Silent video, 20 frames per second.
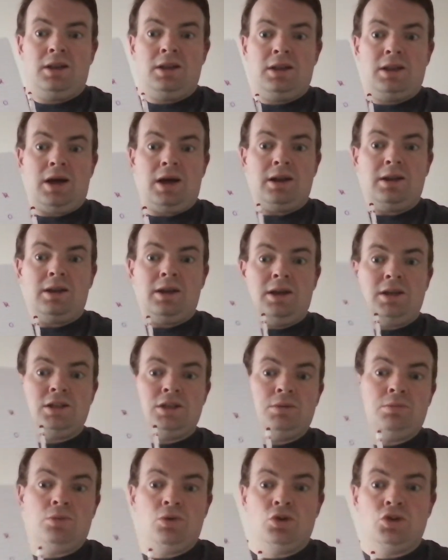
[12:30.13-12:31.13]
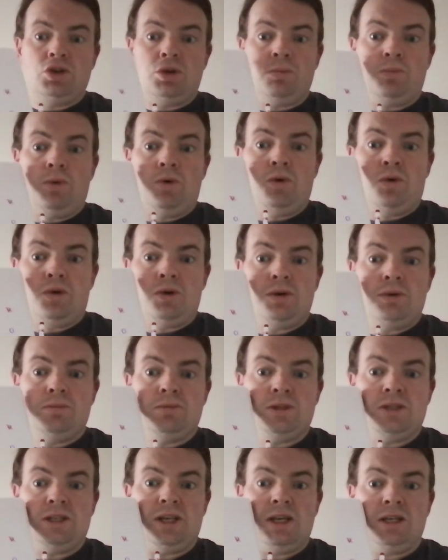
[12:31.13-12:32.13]
That is the most important
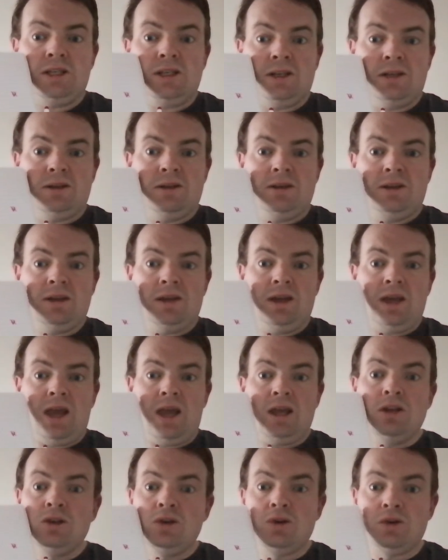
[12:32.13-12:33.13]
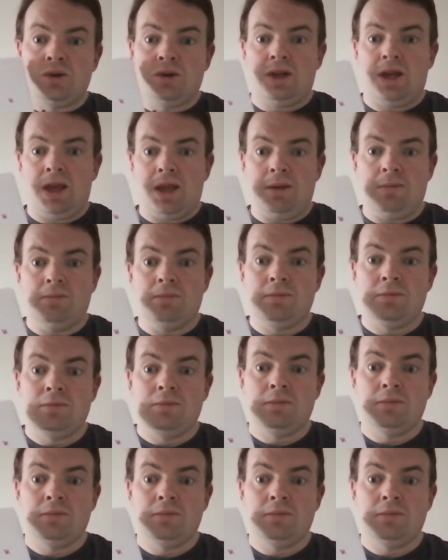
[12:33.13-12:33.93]
position in your team,